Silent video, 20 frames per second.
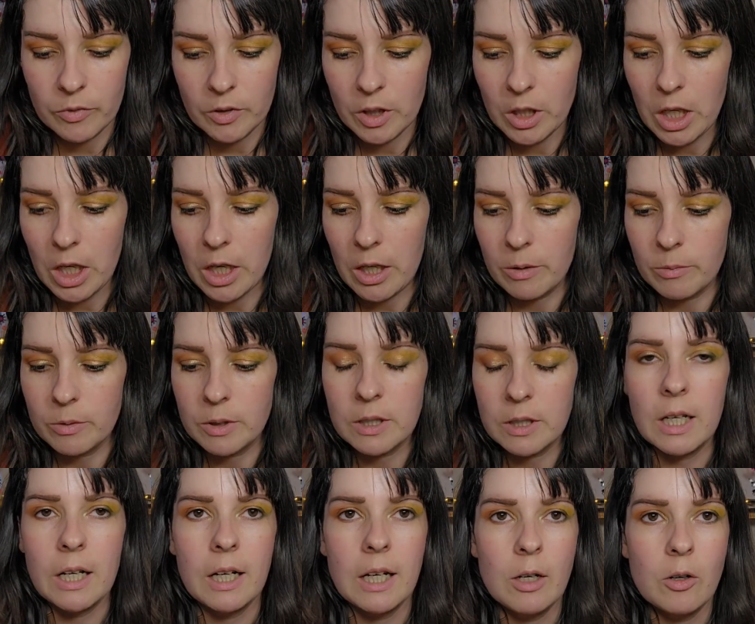Okay,
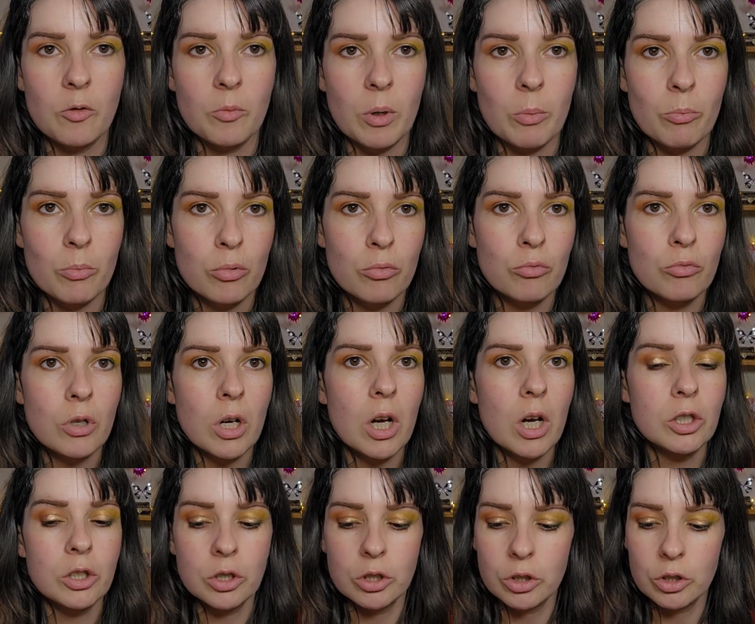so I clean off my
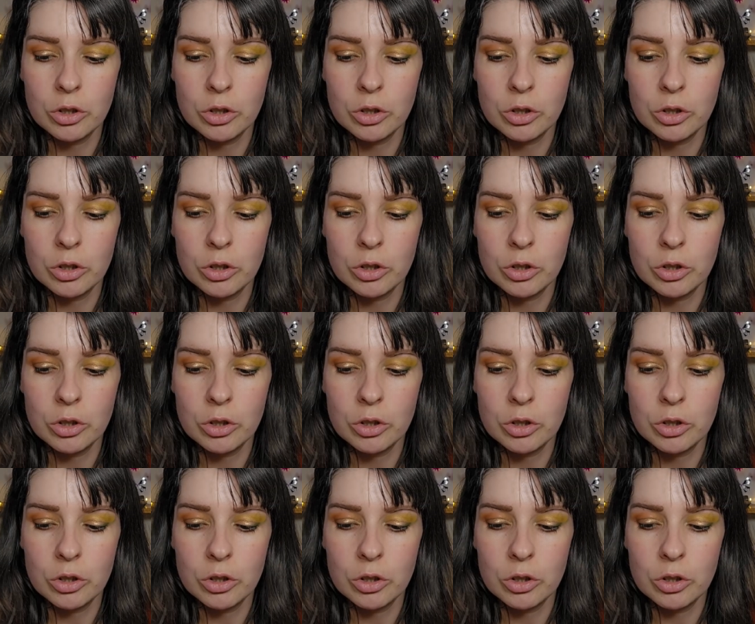brush